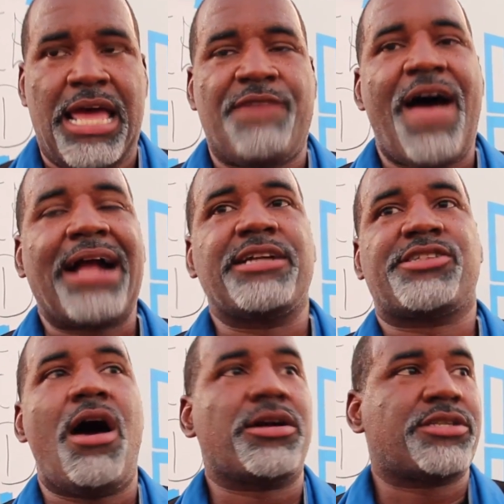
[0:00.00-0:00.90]
If I
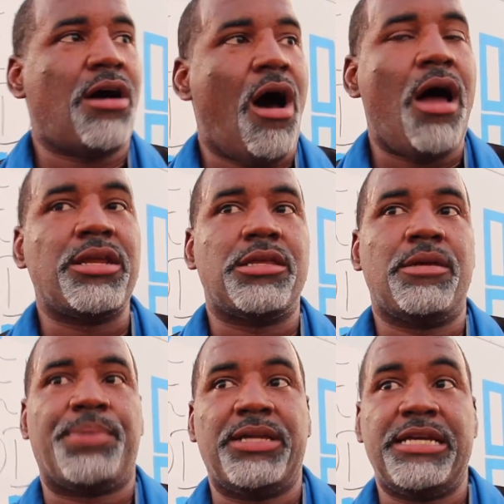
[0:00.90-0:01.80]
could talk to all of
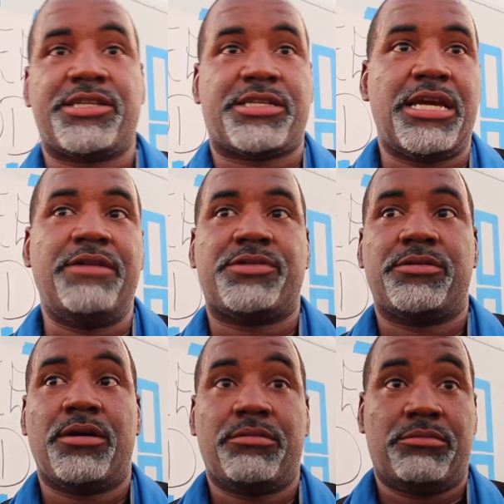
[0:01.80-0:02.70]
the police chiefs
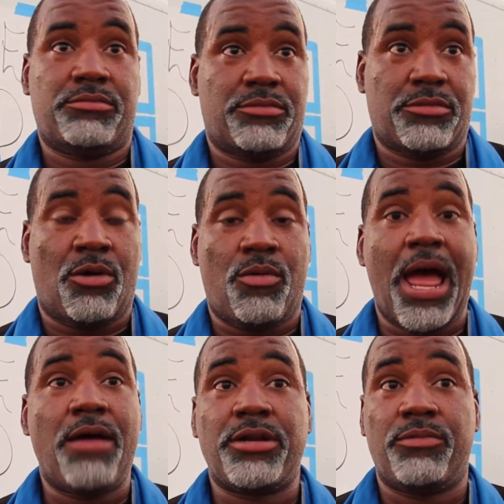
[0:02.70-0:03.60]

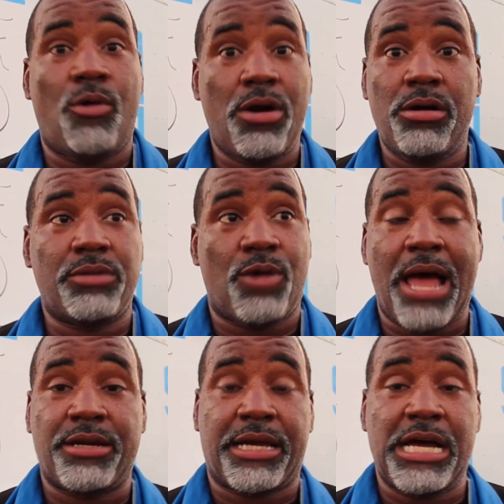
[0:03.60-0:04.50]
around the world,
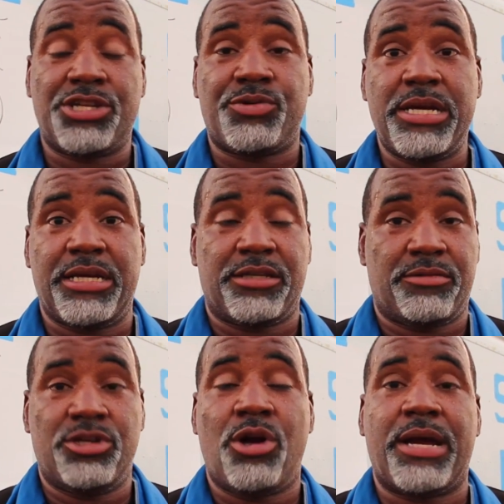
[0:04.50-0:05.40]
around the country,
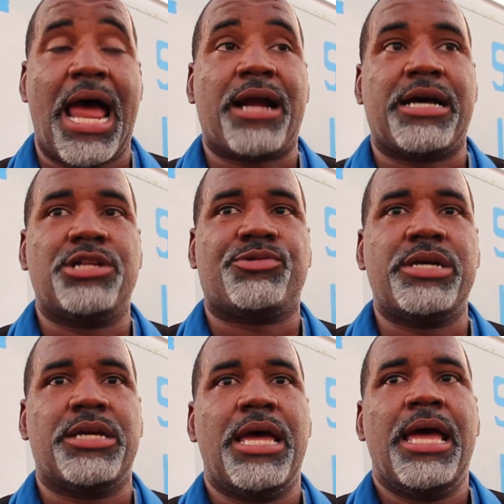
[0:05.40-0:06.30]
in our
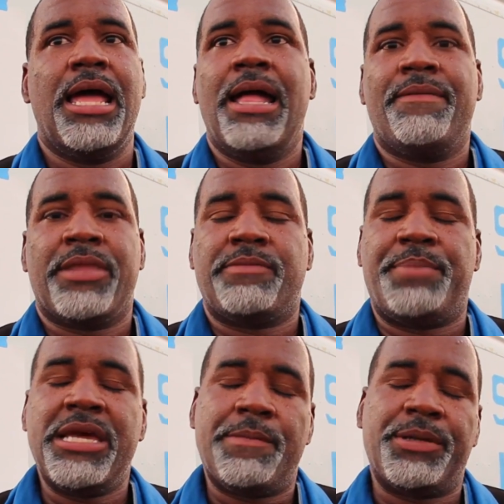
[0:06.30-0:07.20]
country,
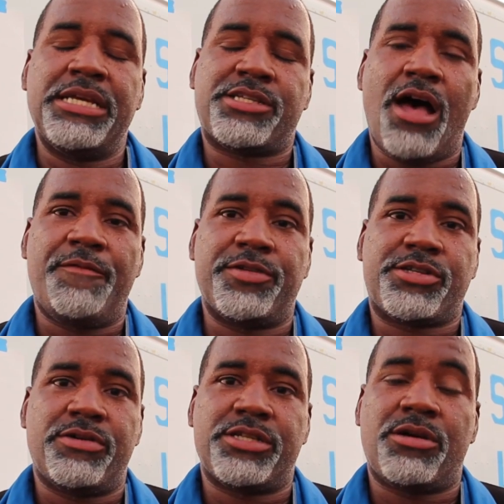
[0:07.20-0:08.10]
being a police
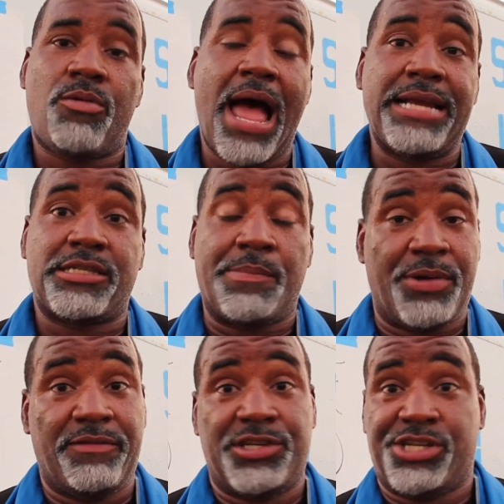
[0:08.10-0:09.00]
officer is a right, it's a
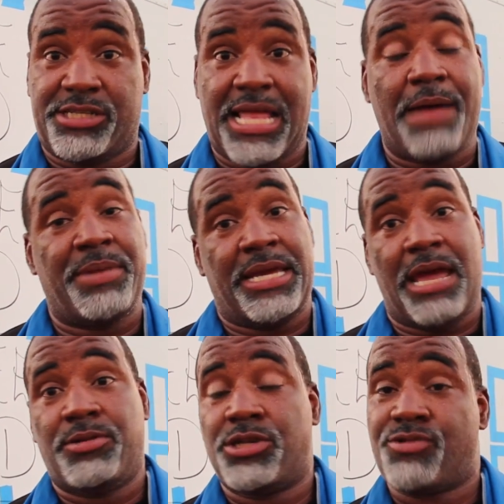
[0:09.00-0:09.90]
privilege, just like being
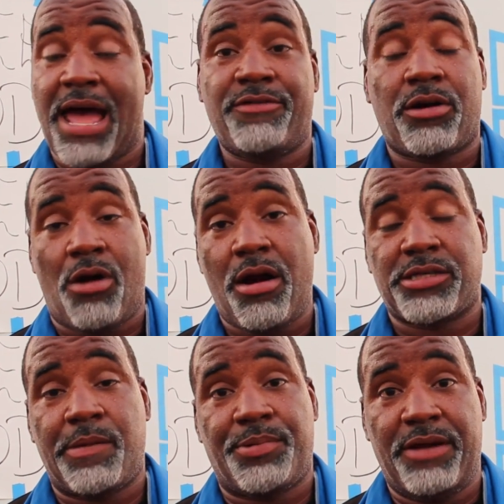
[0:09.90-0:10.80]
able to drive a car
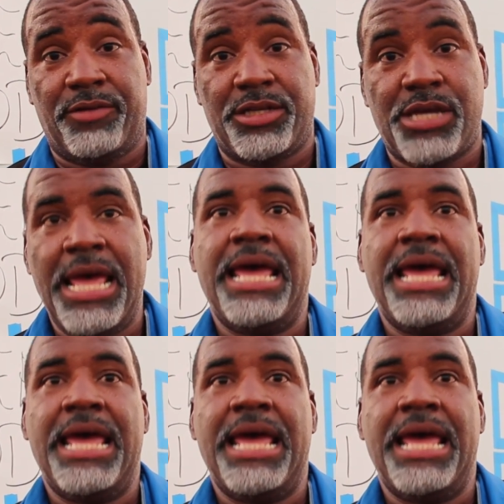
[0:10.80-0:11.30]
is a privilege.